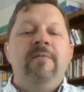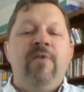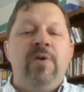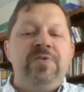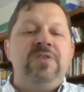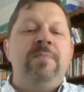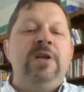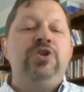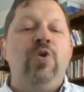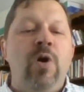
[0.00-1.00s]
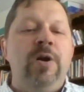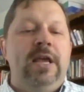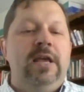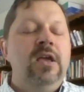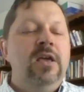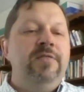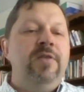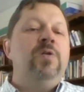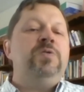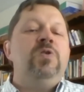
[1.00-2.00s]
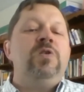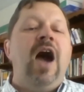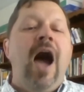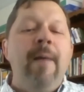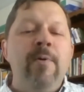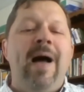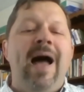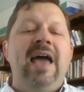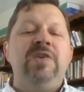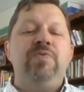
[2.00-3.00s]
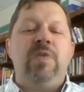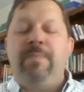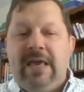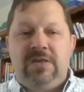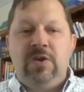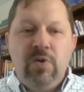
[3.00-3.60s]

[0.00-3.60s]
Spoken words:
versus the majority, those who compromise with the beast,